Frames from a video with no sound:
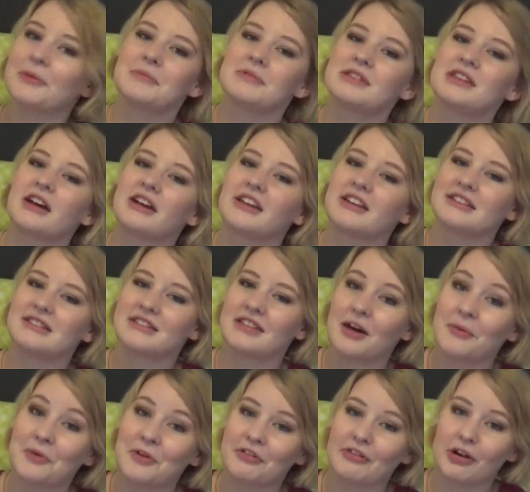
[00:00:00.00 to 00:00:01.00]
him suck his
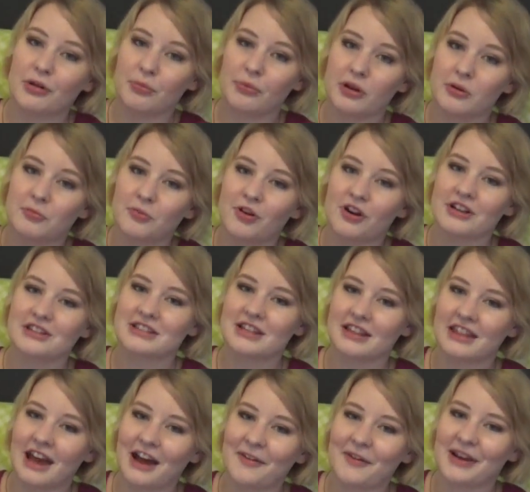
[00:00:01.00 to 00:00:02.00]
thumb a little bit more
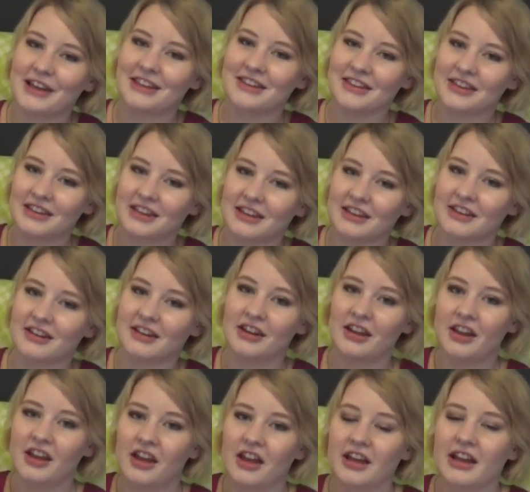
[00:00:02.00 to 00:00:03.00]
so that way he can
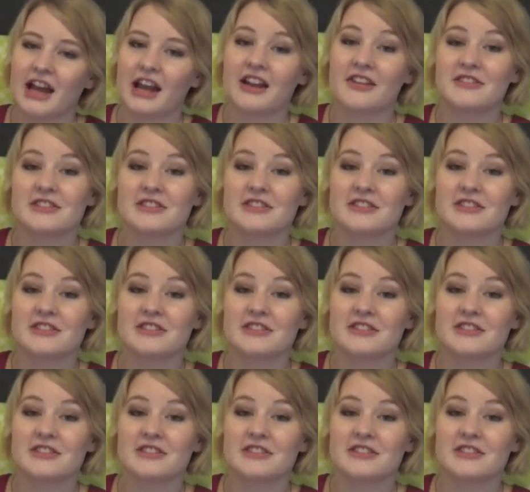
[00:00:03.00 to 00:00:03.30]
kind